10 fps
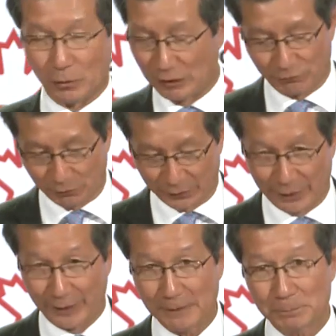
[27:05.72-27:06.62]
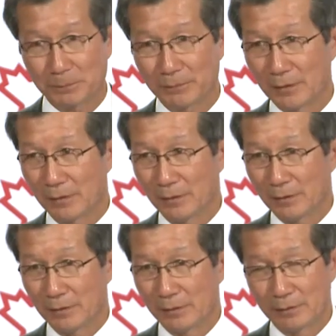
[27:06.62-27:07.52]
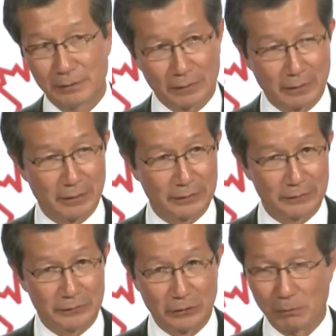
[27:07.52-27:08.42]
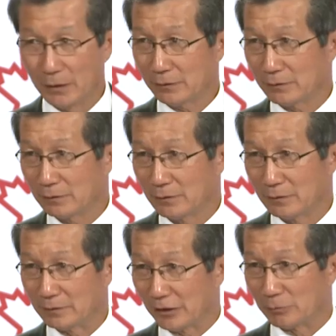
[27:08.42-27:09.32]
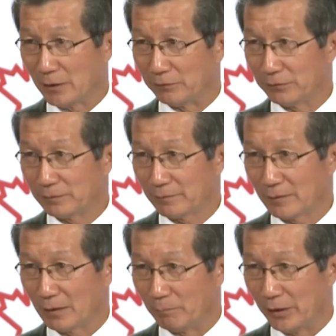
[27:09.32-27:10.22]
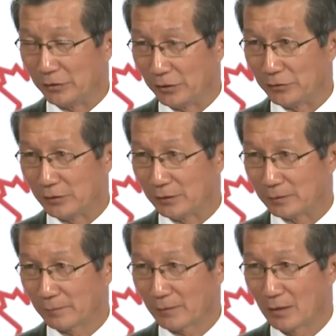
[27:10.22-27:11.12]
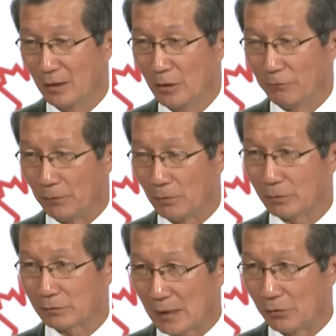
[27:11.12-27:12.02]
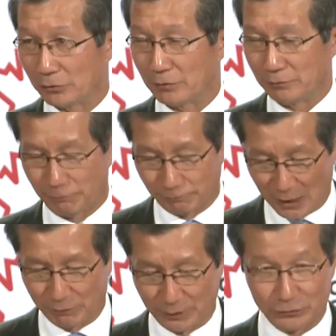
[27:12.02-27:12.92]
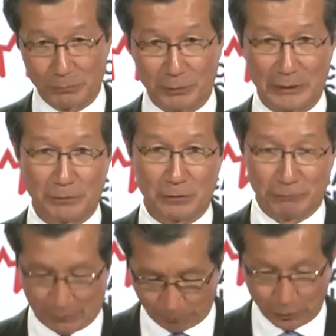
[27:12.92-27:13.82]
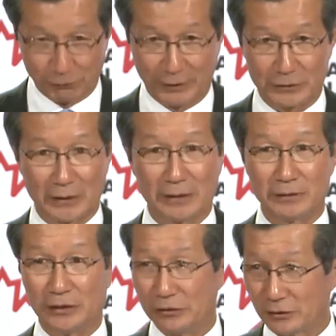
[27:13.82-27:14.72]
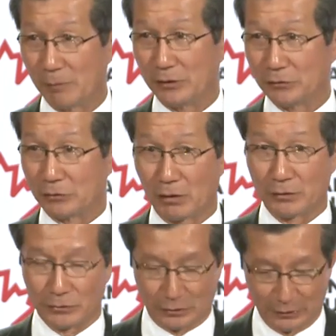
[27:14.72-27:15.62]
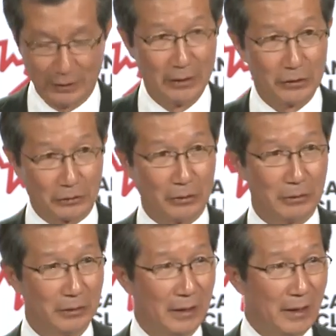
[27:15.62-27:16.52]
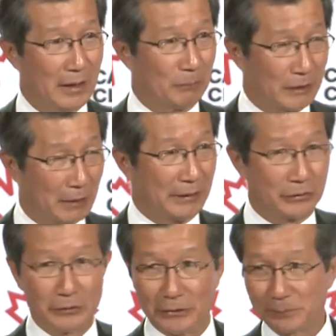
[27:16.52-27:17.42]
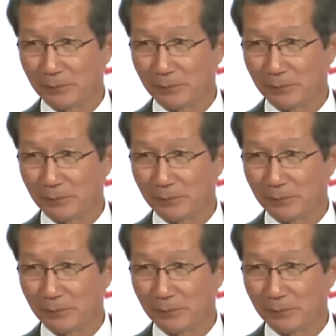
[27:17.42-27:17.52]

whatever we have. God, you know what? Next month, May this year, 4,500 people from Perfect China is coming to Toronto. So I'm telling you,